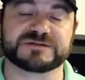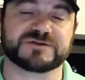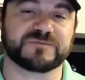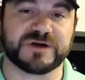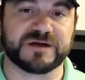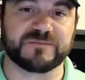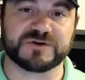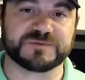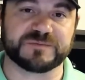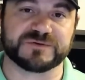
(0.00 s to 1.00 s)
So again,
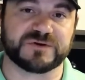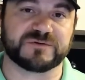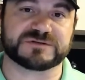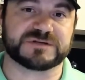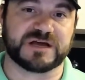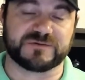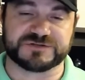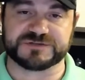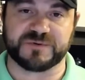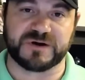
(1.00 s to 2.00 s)
most people don't stay with
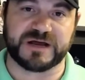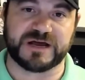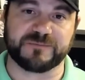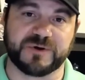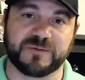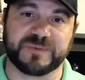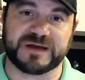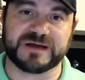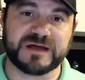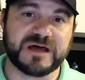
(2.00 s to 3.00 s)
just Part A and Part
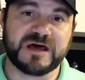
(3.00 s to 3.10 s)
B.